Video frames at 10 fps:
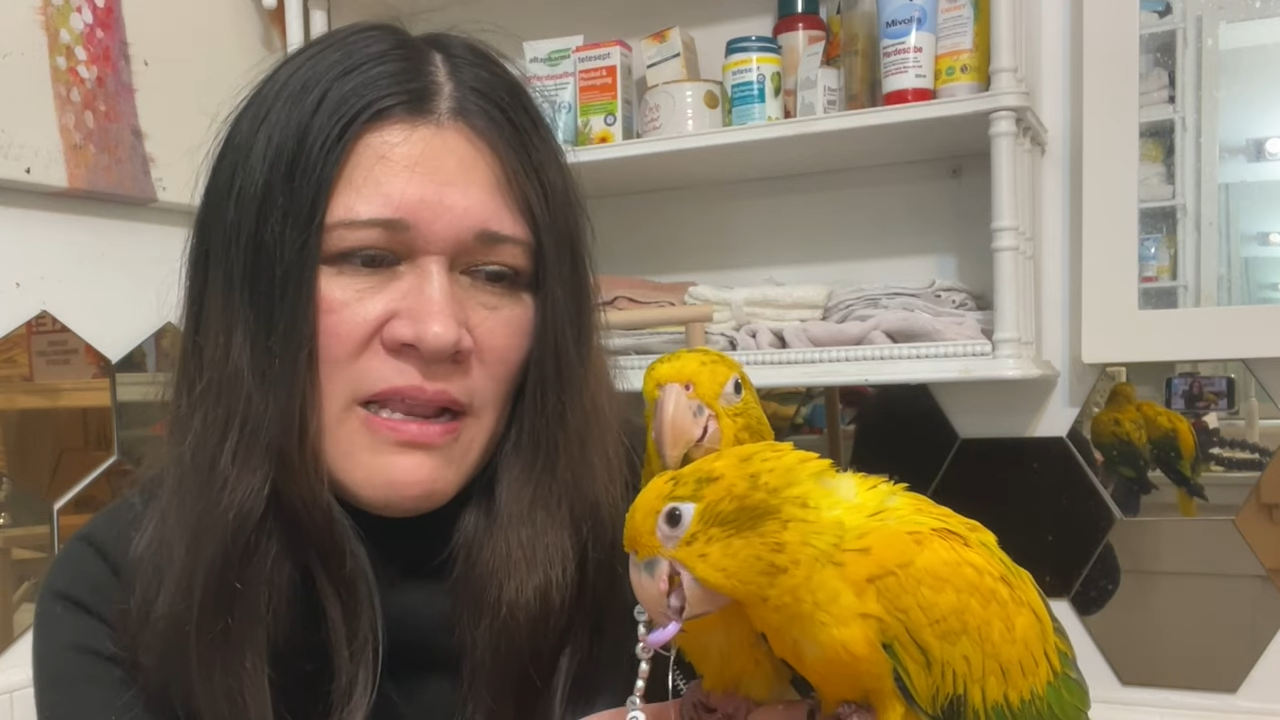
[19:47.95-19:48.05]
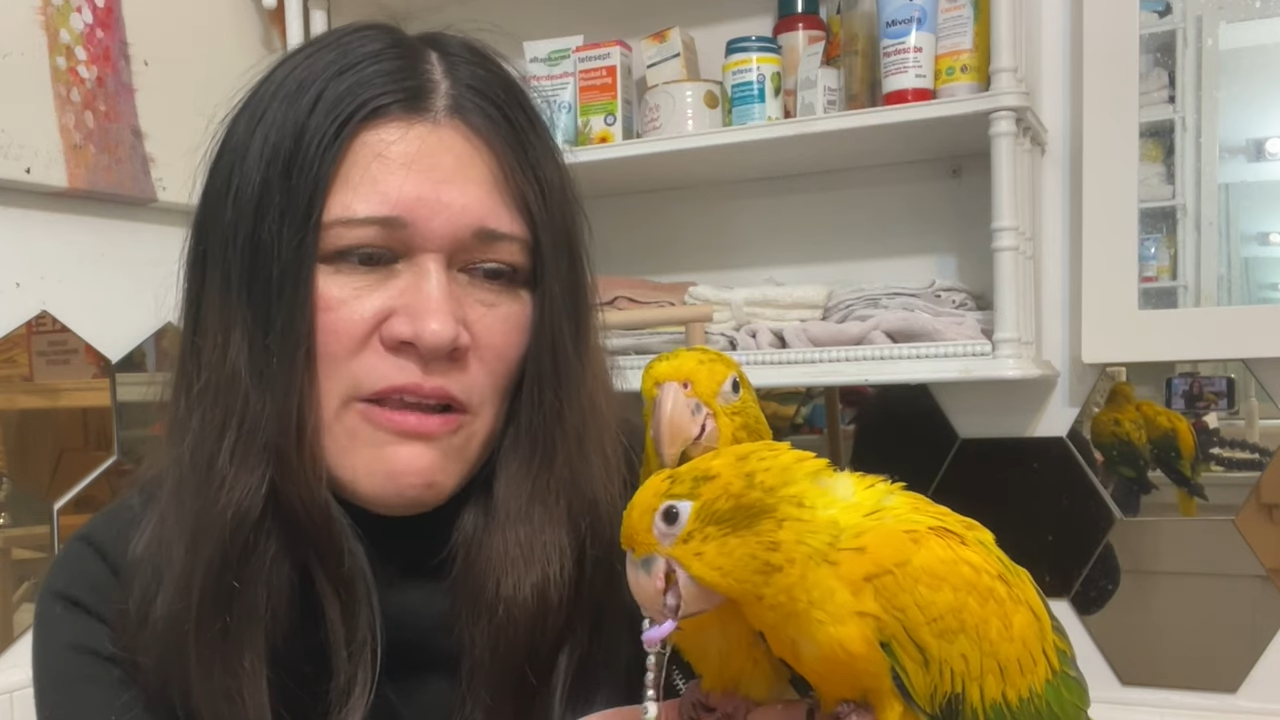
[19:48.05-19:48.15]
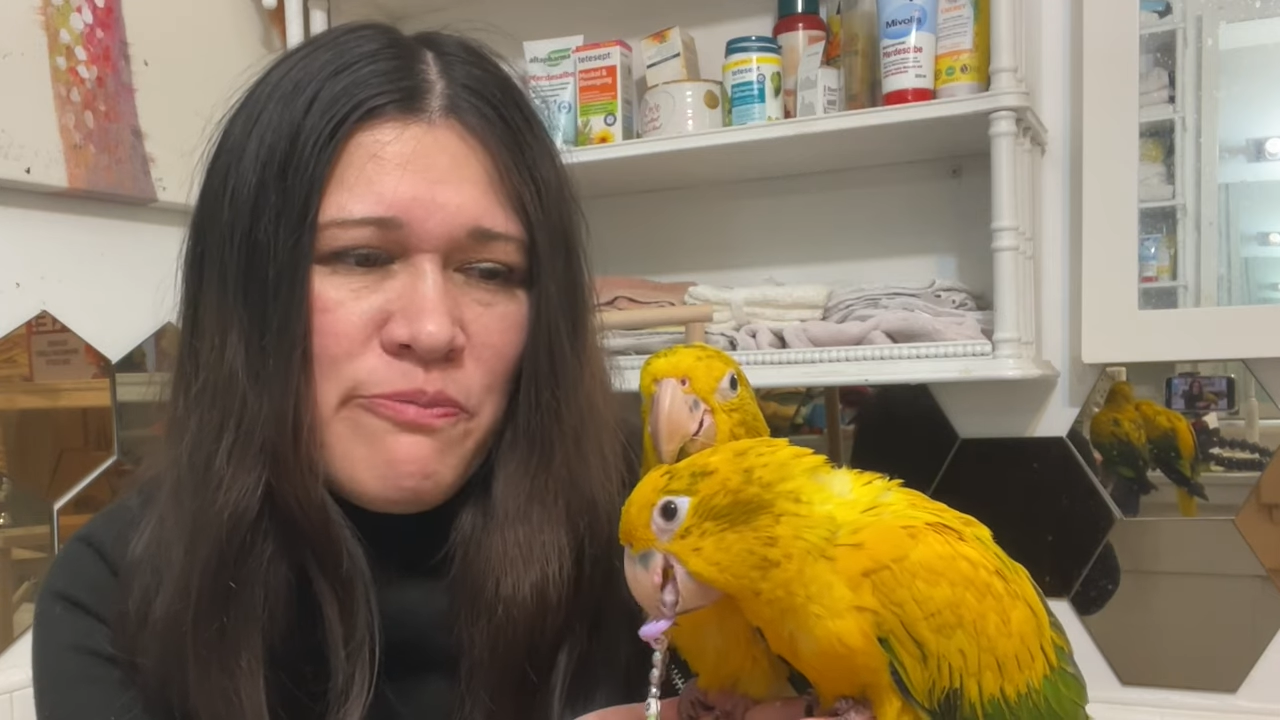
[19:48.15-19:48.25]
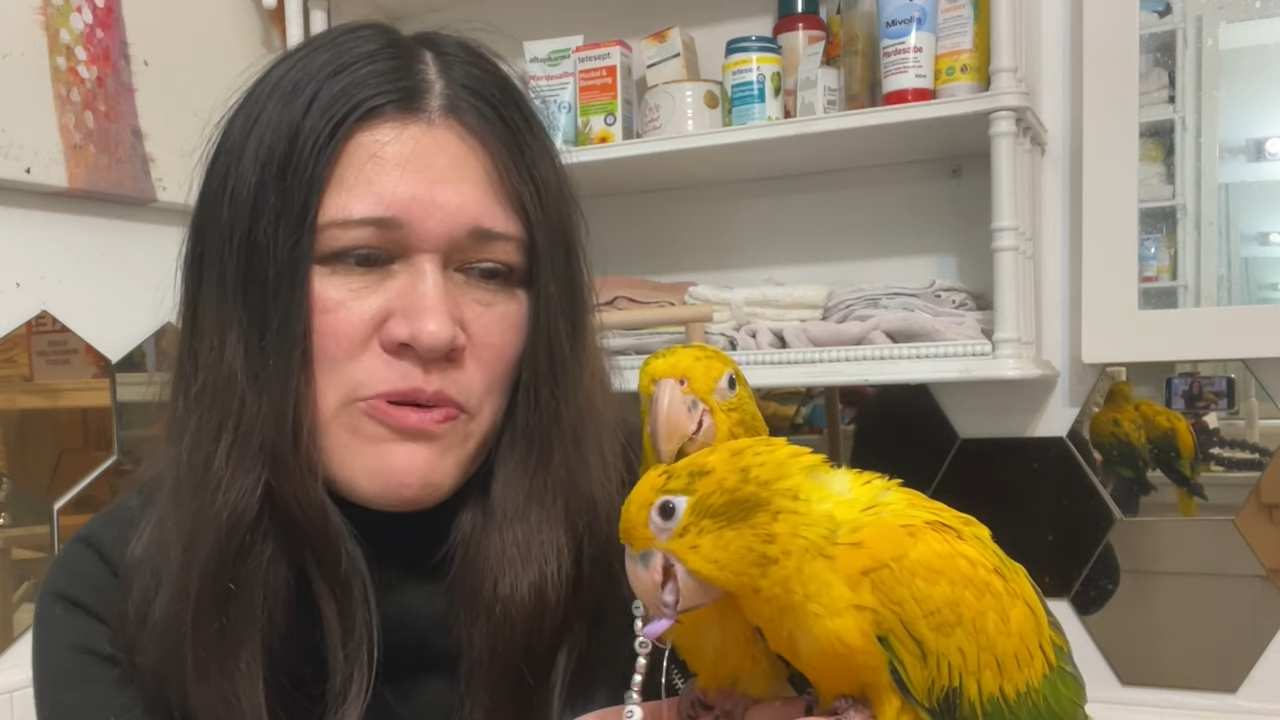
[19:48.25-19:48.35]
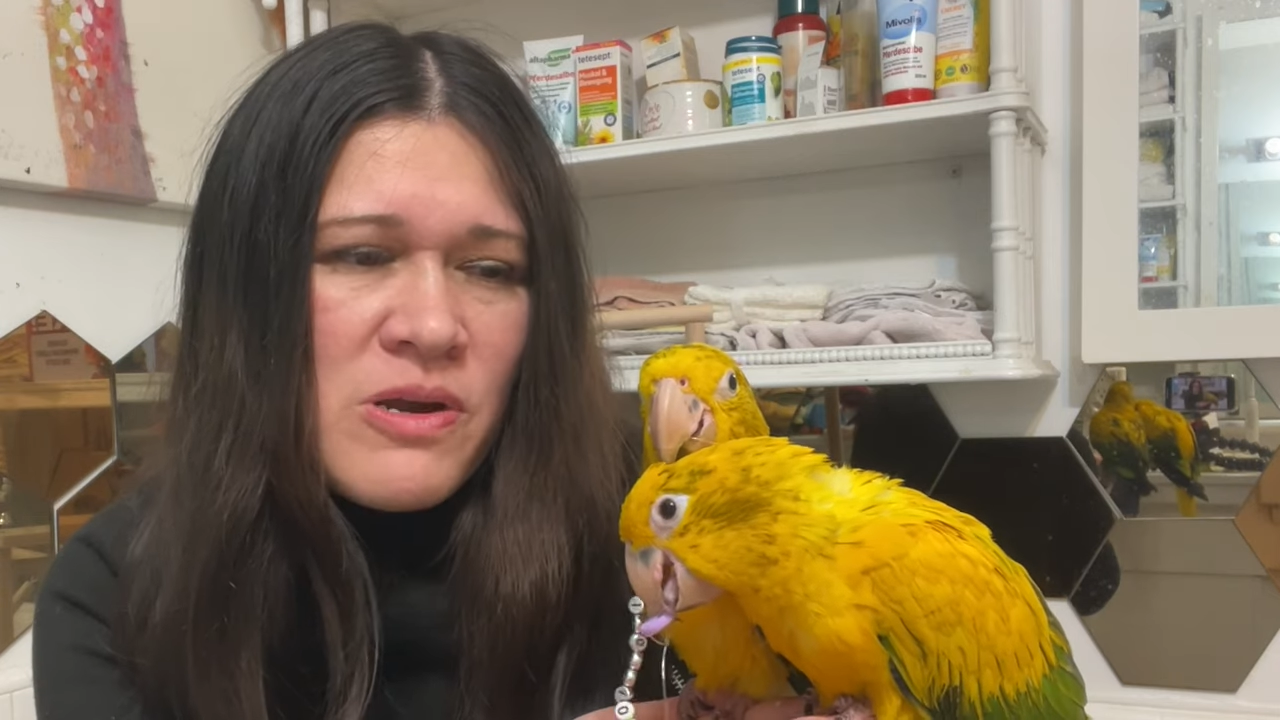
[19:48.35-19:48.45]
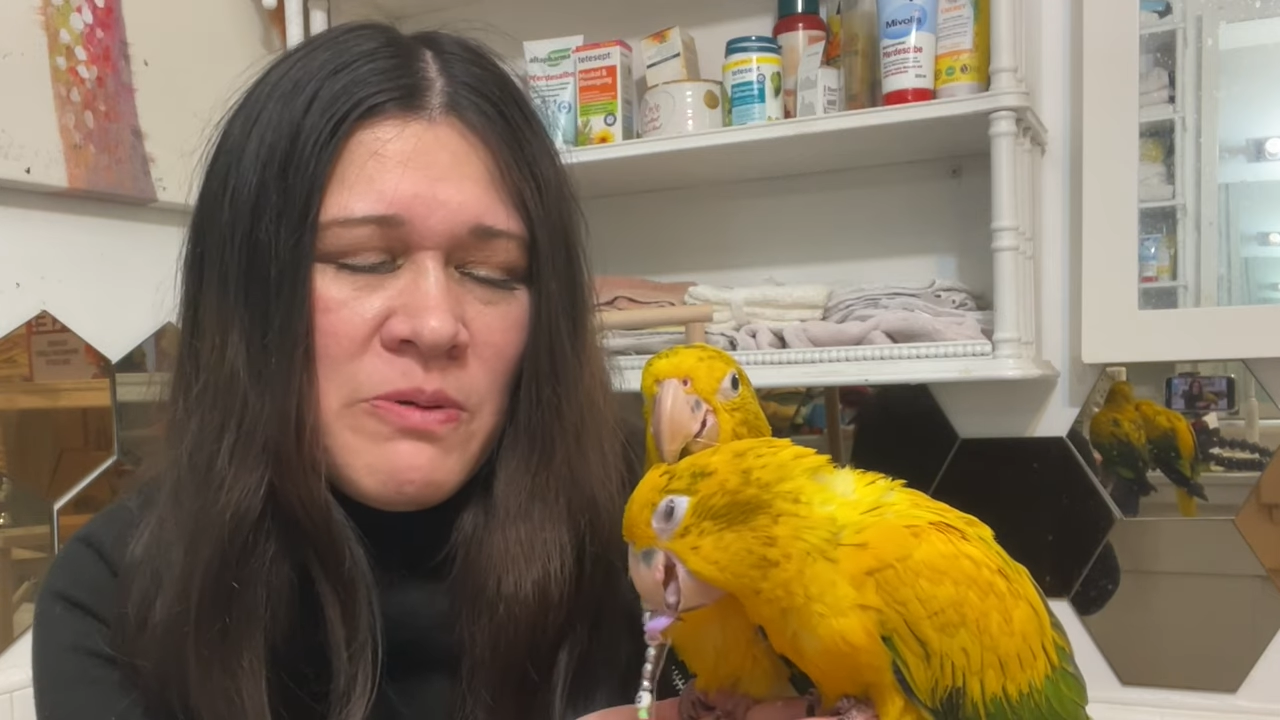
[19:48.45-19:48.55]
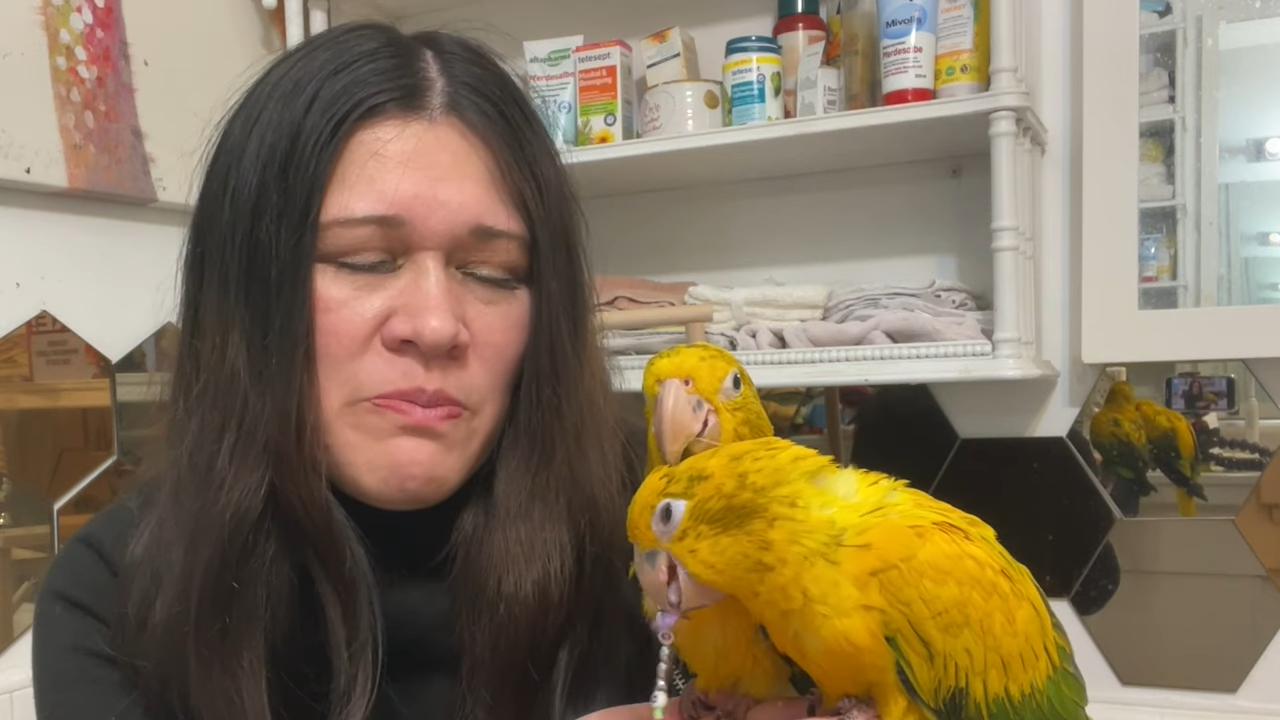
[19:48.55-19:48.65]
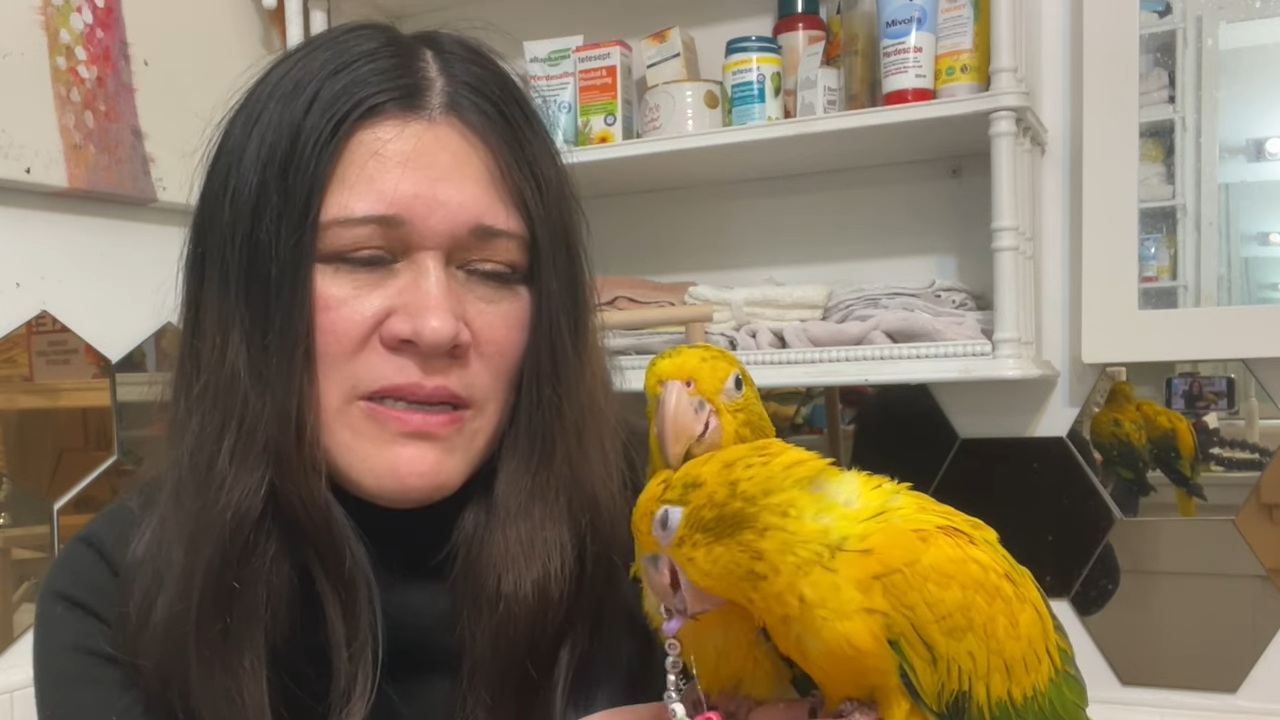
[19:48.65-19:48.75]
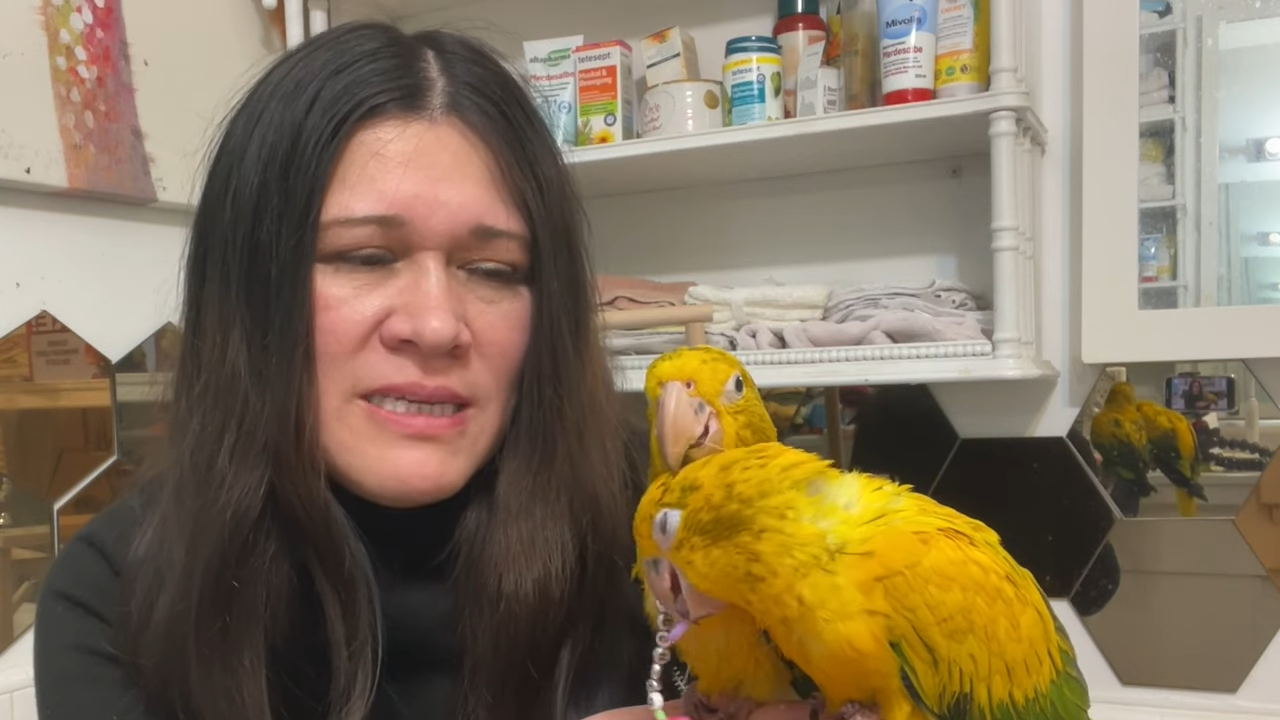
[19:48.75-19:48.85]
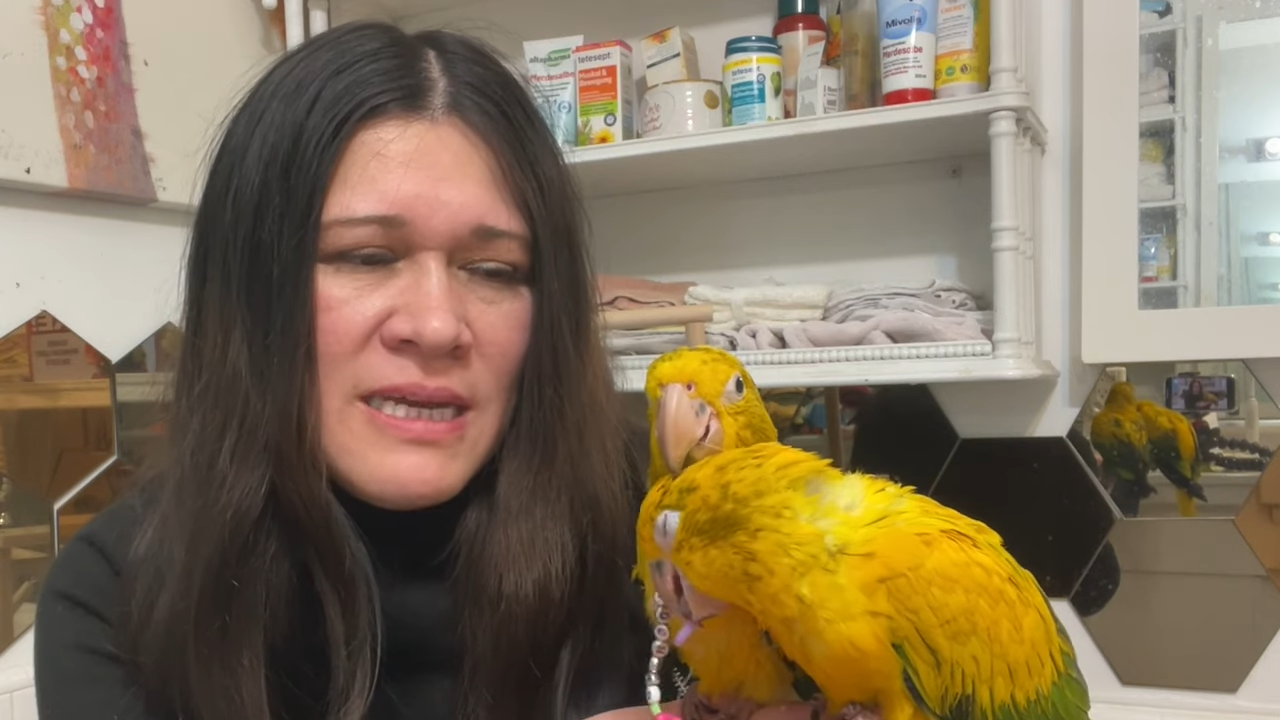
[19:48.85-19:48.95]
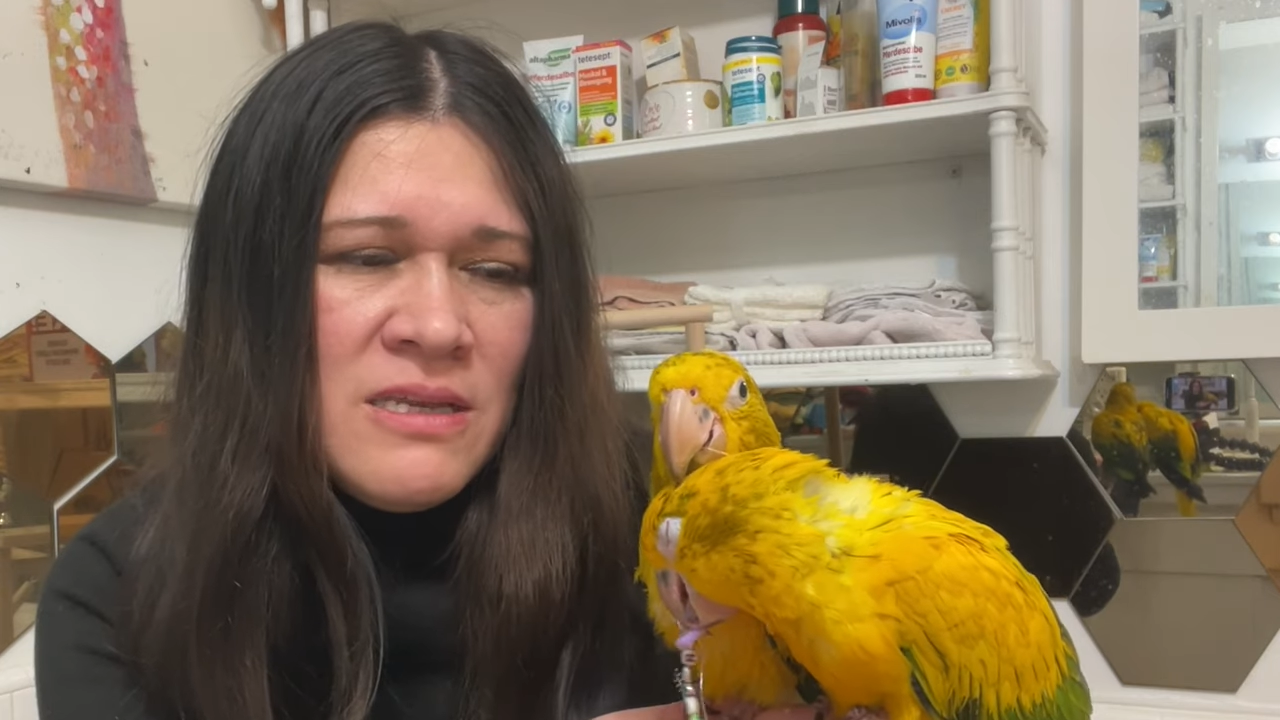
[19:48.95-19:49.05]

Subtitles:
live probably 10